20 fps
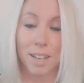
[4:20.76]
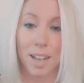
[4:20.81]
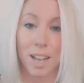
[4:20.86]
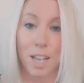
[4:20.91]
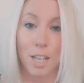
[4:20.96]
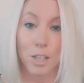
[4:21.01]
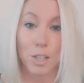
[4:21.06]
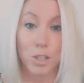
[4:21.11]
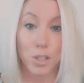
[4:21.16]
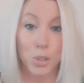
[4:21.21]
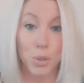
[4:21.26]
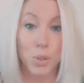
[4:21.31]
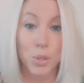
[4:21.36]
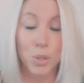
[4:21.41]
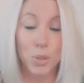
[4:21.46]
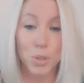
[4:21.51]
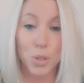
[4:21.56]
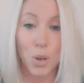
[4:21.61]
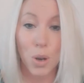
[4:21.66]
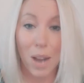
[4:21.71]
Do you
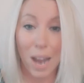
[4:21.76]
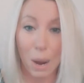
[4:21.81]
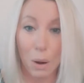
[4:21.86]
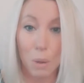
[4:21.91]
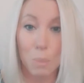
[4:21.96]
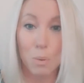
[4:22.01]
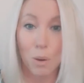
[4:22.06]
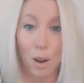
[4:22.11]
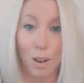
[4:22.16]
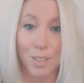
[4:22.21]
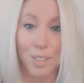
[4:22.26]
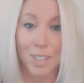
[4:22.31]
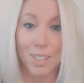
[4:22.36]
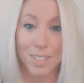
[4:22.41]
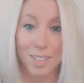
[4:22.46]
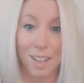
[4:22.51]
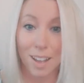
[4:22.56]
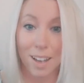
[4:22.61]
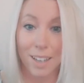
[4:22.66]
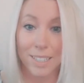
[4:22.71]
know our product
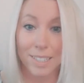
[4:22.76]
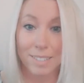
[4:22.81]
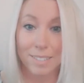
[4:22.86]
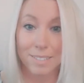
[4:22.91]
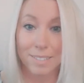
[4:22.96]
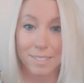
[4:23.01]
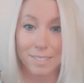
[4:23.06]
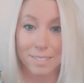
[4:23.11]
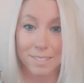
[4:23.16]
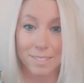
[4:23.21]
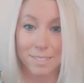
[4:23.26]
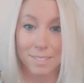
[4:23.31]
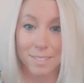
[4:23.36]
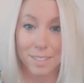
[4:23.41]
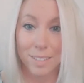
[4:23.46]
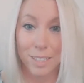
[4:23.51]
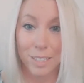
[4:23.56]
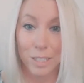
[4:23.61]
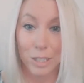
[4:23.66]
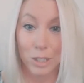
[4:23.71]
line?
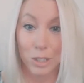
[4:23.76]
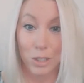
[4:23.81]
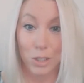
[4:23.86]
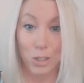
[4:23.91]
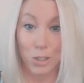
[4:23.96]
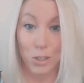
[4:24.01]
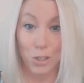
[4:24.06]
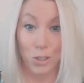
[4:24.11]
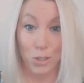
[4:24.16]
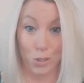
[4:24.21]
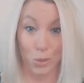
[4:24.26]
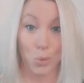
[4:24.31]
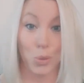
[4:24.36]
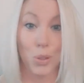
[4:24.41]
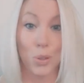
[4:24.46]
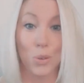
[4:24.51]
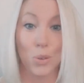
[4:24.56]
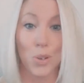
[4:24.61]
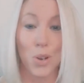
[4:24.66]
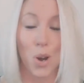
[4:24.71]
Do you
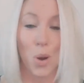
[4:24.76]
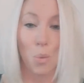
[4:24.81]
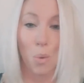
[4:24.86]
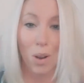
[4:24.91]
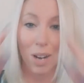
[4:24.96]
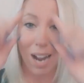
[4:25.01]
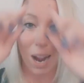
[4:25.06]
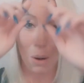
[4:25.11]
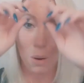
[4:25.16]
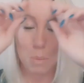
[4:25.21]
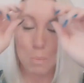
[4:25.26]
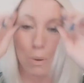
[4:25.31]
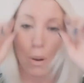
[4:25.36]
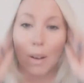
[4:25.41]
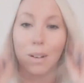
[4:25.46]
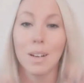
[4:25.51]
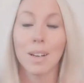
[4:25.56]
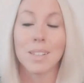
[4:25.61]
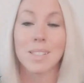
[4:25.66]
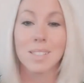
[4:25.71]
know what our
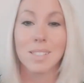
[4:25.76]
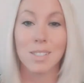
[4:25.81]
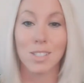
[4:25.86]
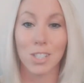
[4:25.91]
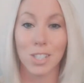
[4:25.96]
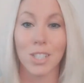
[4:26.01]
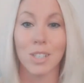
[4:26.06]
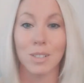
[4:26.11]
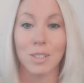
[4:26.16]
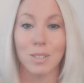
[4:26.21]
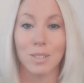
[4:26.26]
products do?